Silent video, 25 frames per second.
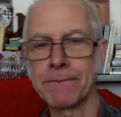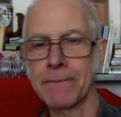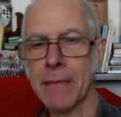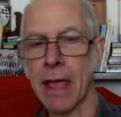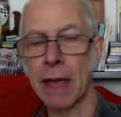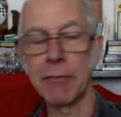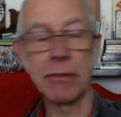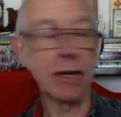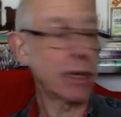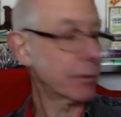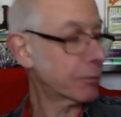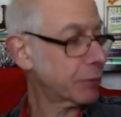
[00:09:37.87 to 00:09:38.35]
I
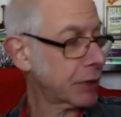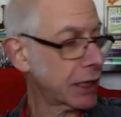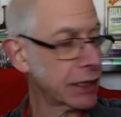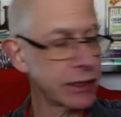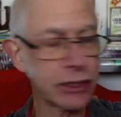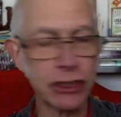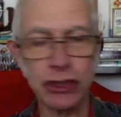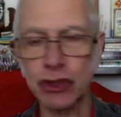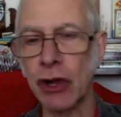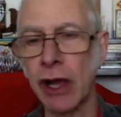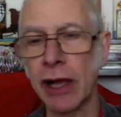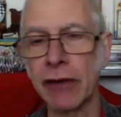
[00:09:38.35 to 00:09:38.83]
mean, I played a
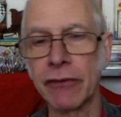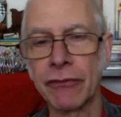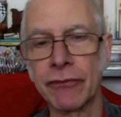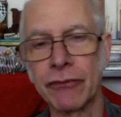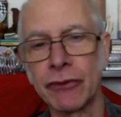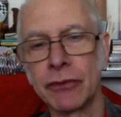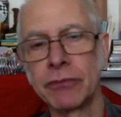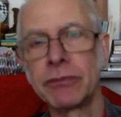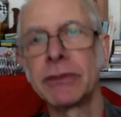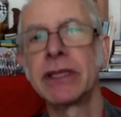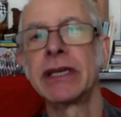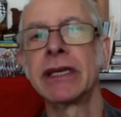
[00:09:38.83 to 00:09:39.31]
track
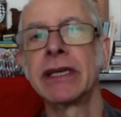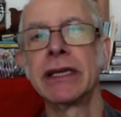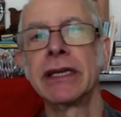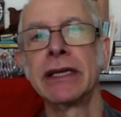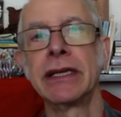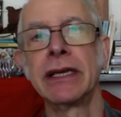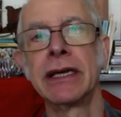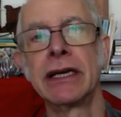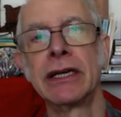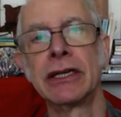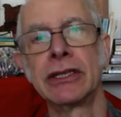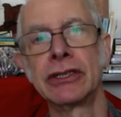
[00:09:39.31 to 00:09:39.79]
from
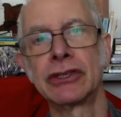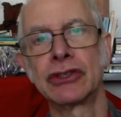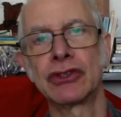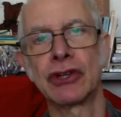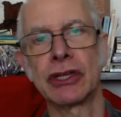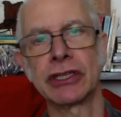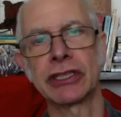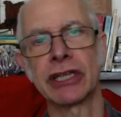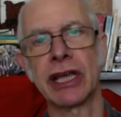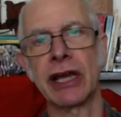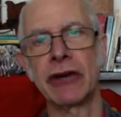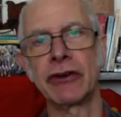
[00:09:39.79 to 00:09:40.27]
the
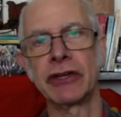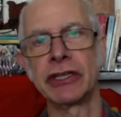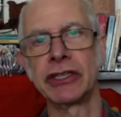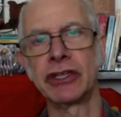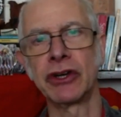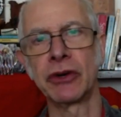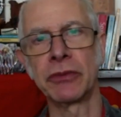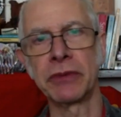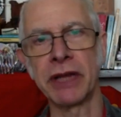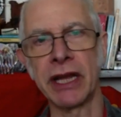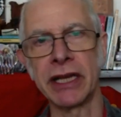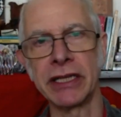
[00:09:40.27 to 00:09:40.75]
Trash County
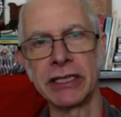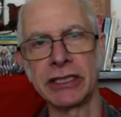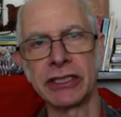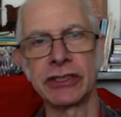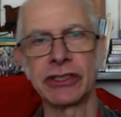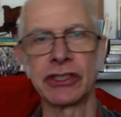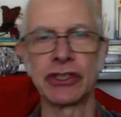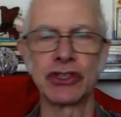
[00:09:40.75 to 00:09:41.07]
Dominators,